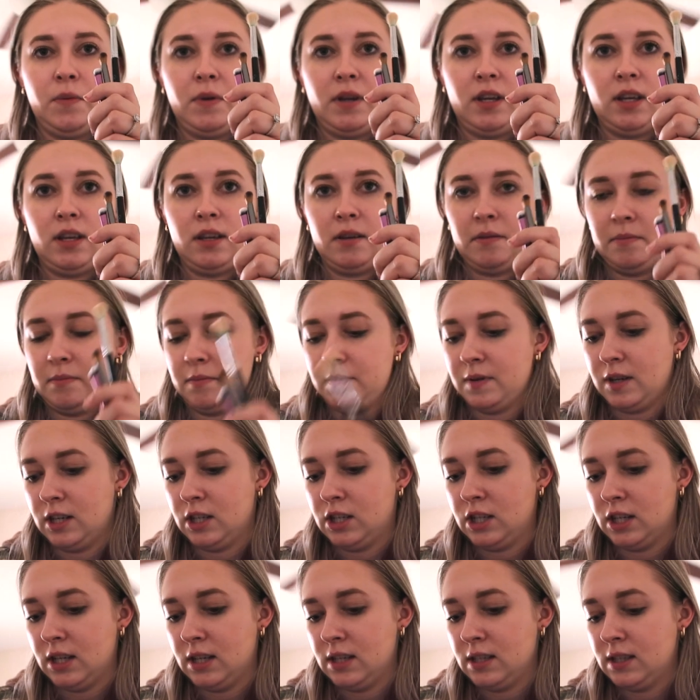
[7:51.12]
three
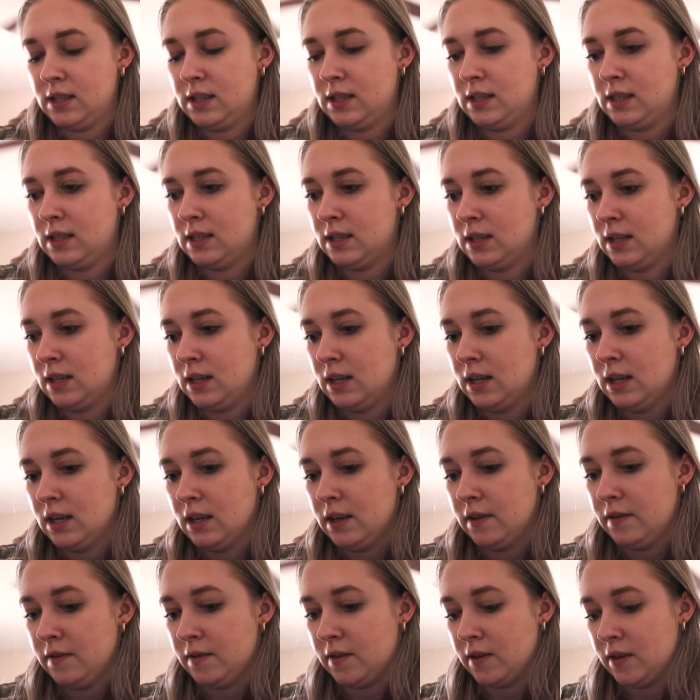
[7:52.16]
brushes
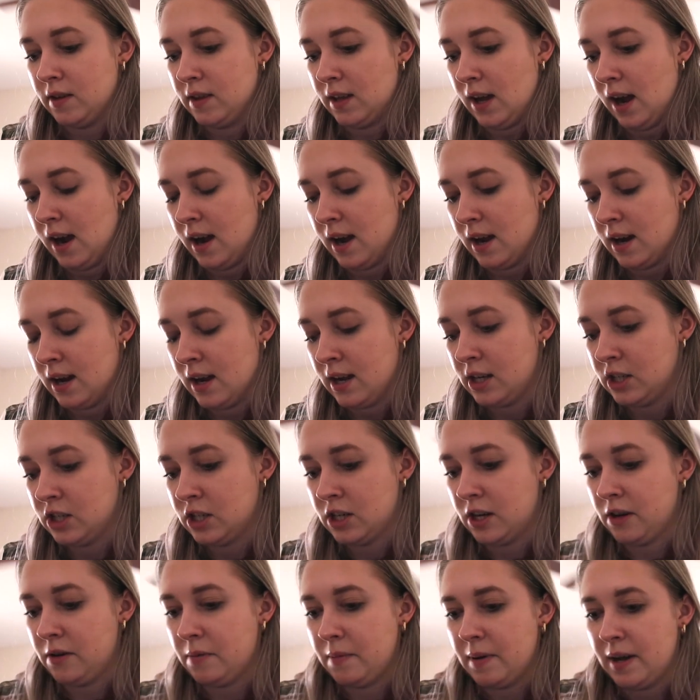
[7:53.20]
for that
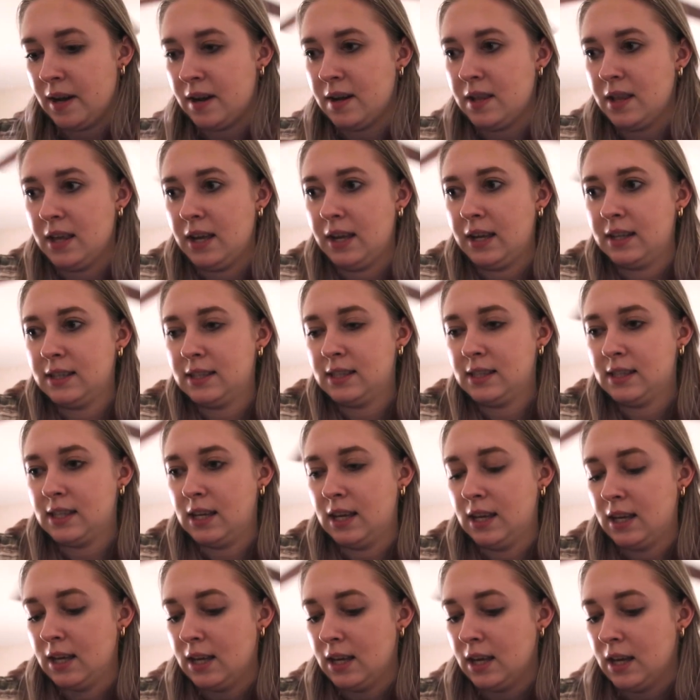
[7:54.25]
eyeshadow
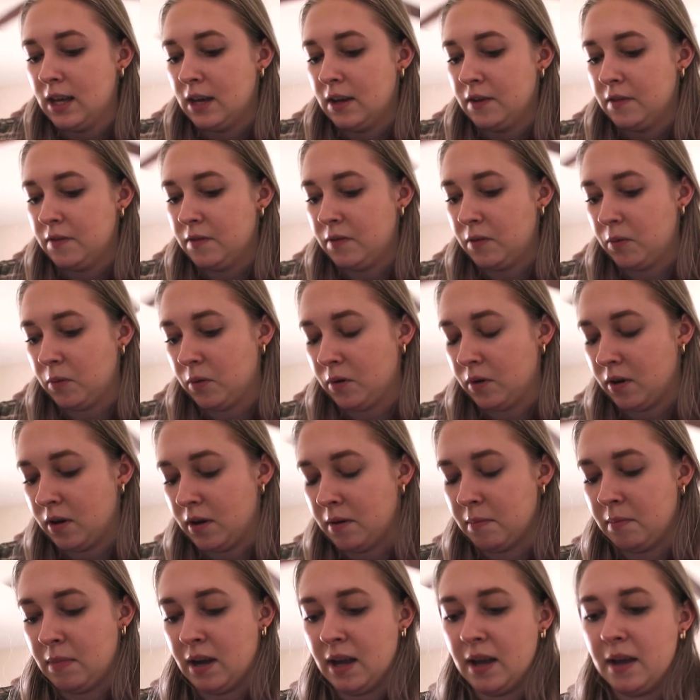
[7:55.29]
palette.
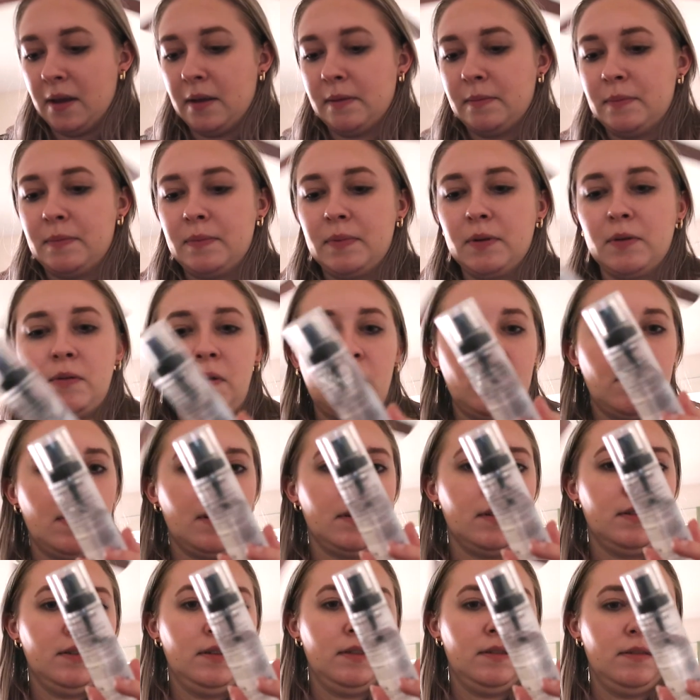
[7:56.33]
For my per...
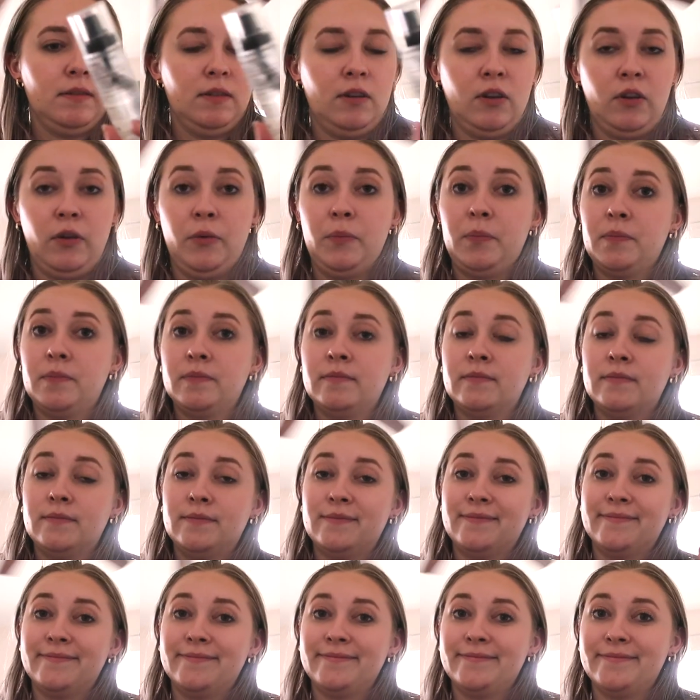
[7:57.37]
no.
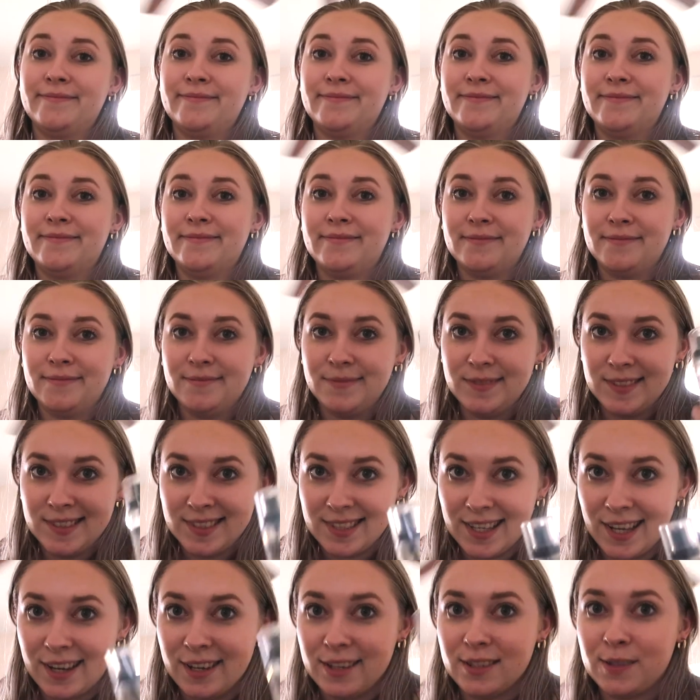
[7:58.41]

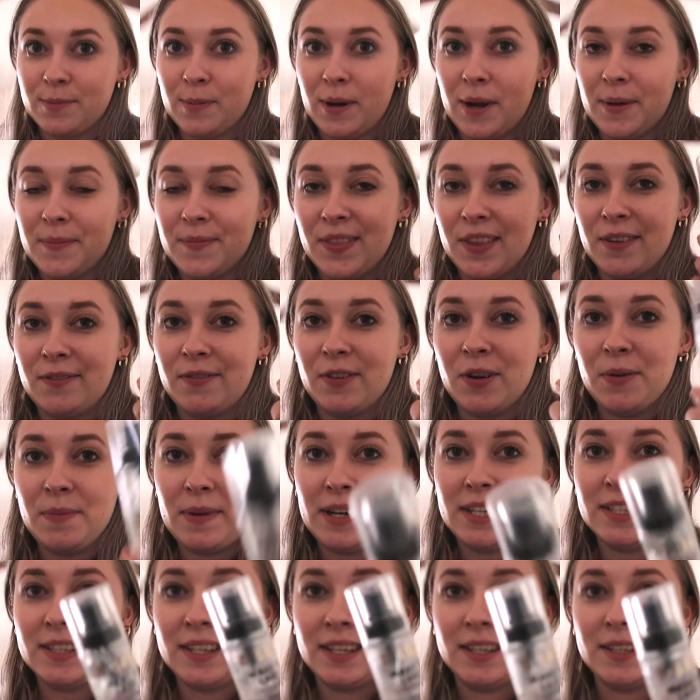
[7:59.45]
Setting spray. For
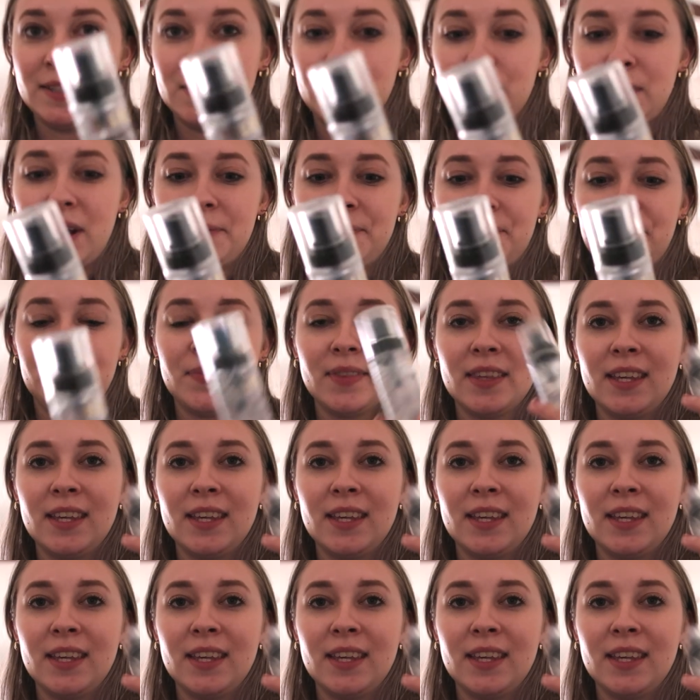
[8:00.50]
my setting spray,